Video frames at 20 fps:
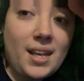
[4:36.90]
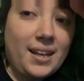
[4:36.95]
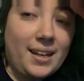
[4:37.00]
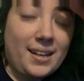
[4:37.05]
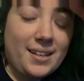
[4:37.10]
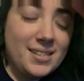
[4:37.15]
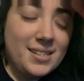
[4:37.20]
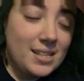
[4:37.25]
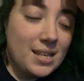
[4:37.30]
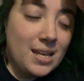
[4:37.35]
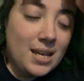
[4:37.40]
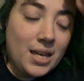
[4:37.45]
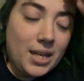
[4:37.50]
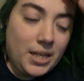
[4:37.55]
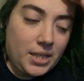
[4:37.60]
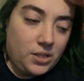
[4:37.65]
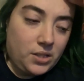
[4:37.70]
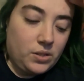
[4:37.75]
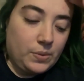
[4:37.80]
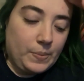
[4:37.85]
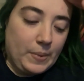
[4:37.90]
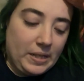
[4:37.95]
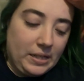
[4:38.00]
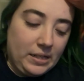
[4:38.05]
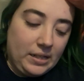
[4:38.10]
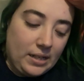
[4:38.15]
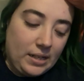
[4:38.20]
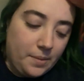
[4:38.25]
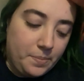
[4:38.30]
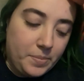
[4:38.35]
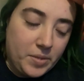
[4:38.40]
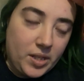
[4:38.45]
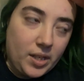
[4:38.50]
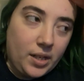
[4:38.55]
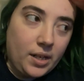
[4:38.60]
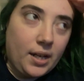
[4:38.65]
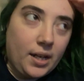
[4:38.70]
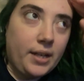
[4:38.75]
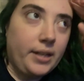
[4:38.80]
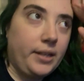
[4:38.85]
guys, just wanted to update.
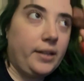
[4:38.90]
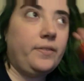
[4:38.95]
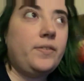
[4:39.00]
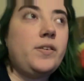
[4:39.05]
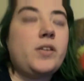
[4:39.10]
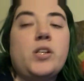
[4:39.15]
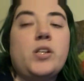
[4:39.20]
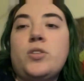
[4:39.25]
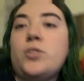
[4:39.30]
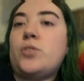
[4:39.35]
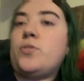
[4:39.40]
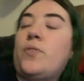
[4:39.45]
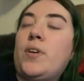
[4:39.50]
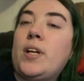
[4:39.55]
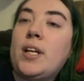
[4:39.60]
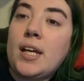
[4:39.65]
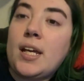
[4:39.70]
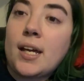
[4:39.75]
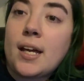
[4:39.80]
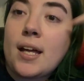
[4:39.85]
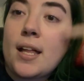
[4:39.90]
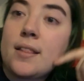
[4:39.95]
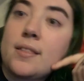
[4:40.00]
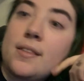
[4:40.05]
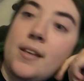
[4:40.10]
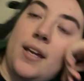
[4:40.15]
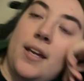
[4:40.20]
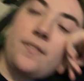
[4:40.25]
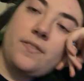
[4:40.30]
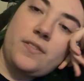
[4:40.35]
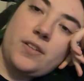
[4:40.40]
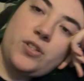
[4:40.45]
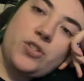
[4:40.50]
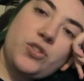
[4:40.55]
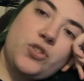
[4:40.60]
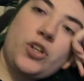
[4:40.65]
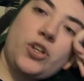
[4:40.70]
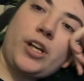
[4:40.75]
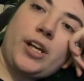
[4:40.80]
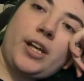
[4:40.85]
I finished reading Life is
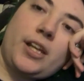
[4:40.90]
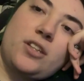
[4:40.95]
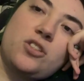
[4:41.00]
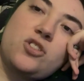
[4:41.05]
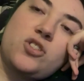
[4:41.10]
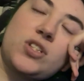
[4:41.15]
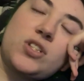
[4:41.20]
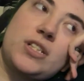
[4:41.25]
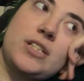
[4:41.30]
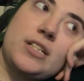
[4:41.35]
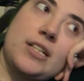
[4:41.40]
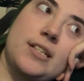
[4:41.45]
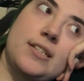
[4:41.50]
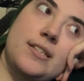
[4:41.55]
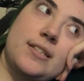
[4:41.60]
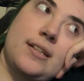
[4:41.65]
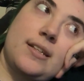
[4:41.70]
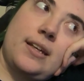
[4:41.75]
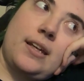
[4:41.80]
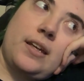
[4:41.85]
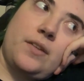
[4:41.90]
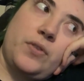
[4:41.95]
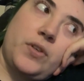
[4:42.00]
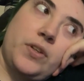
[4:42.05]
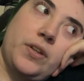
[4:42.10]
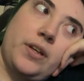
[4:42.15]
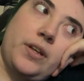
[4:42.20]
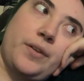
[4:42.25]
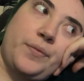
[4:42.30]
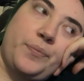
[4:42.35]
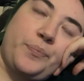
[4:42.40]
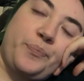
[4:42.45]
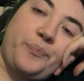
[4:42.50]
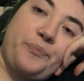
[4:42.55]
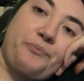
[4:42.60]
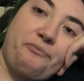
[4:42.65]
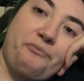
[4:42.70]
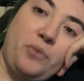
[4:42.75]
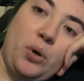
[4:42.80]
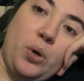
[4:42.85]
Strange, Dust. I gave it like
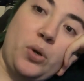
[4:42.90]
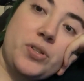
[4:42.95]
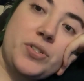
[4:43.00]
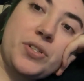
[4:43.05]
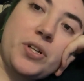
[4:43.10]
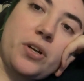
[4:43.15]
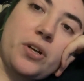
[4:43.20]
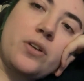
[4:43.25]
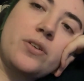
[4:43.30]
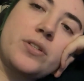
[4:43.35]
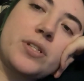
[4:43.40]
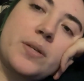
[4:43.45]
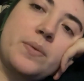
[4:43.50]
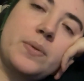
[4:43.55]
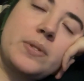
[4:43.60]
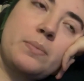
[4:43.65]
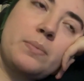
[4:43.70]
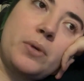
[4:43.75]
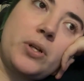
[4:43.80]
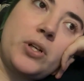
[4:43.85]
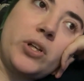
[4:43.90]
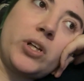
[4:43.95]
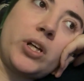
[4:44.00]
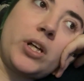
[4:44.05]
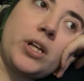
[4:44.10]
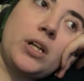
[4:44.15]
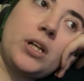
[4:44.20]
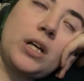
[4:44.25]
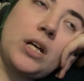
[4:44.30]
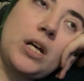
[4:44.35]
4 stars. It was pretty good.